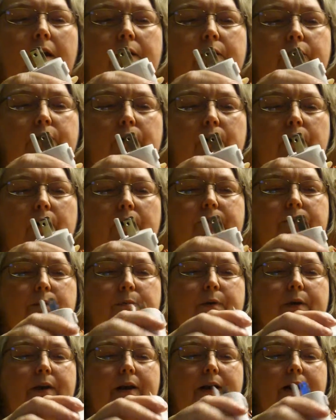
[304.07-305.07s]
So if you
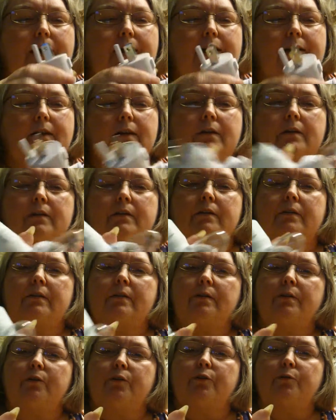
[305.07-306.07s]
put it on
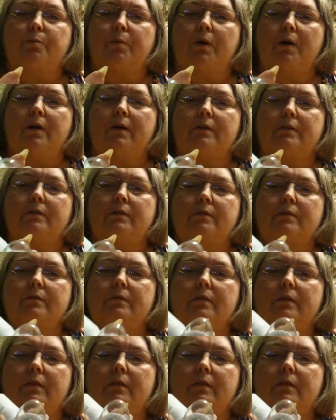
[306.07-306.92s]
those prongs,